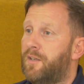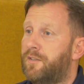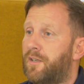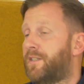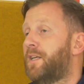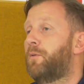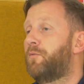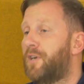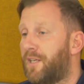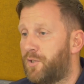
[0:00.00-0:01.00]
Does anyone
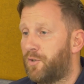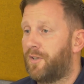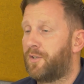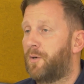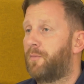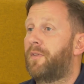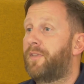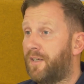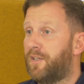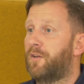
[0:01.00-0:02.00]
really enjoy their job? I
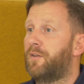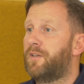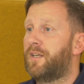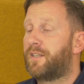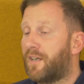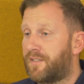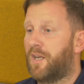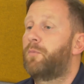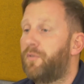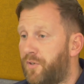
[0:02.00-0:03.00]
think, it does
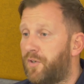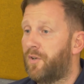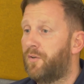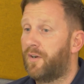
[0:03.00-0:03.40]
help if you do,